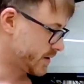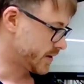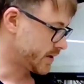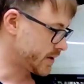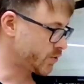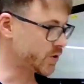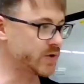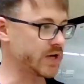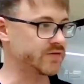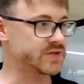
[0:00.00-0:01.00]
What we
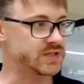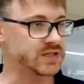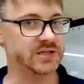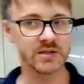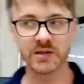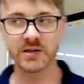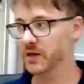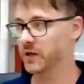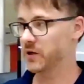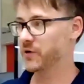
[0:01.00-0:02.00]
have seen
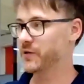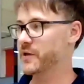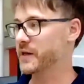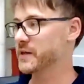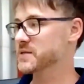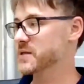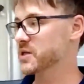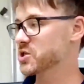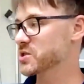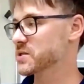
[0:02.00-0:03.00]
on the other
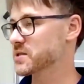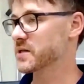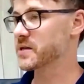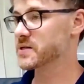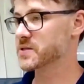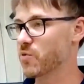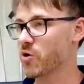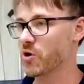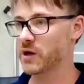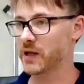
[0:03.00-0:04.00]
stations is
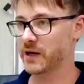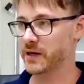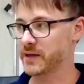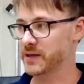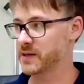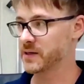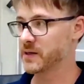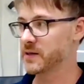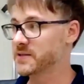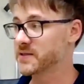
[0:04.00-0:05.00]
more like
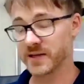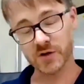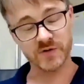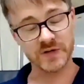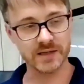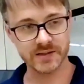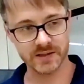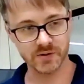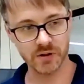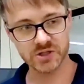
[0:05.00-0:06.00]
state-of-the-art
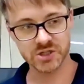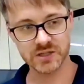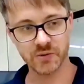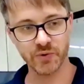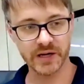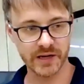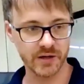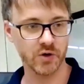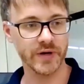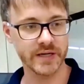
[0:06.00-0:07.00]
technology that we can
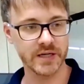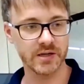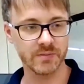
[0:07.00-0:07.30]
already